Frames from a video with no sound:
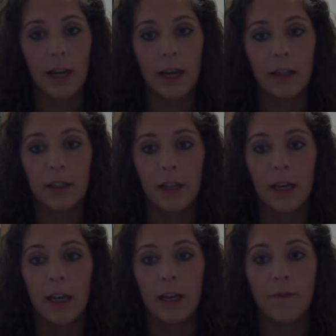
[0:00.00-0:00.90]
and
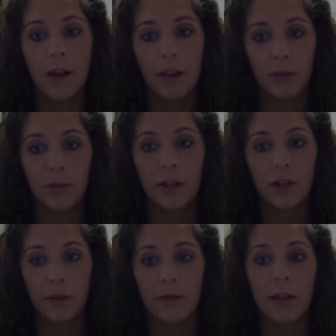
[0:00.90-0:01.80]
he follows what they're
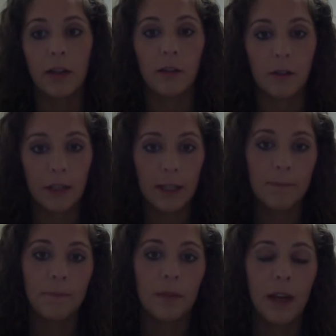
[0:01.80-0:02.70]
doing very closely.
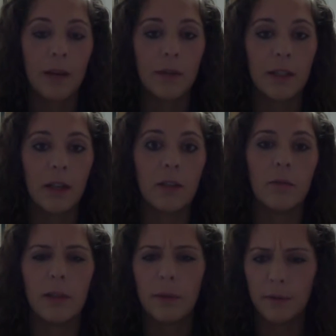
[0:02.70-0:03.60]
He's also
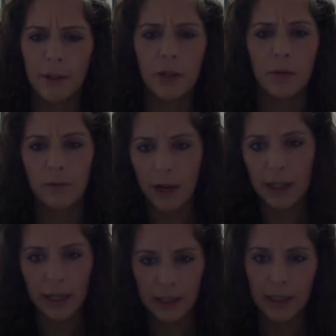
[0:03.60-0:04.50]
really proficient with
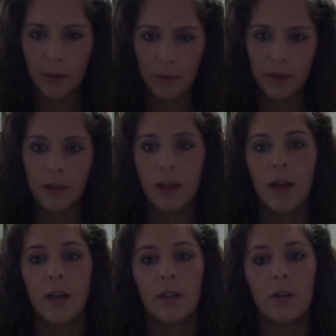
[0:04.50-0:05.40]
recognizing numbers,
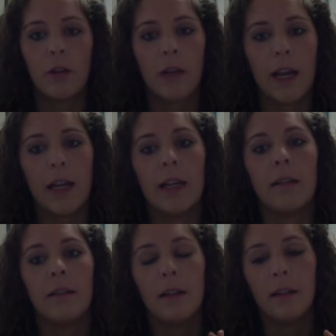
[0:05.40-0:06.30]
so
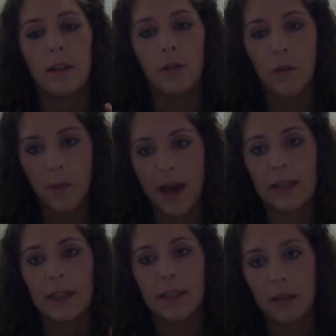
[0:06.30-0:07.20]
locating the
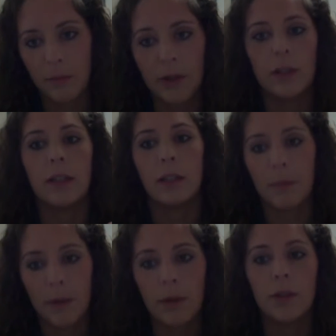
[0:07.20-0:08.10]
baskets and the books and the
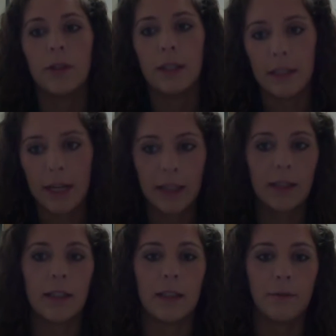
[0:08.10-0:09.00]
computers and his
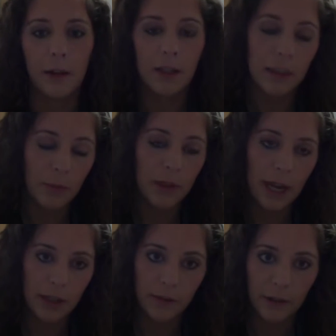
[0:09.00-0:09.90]
desk is a fairly simple
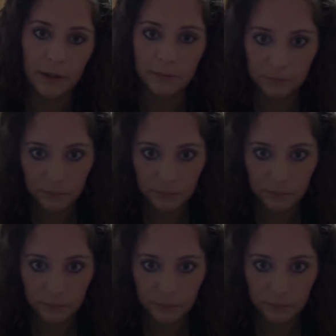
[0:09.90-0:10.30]
task for him.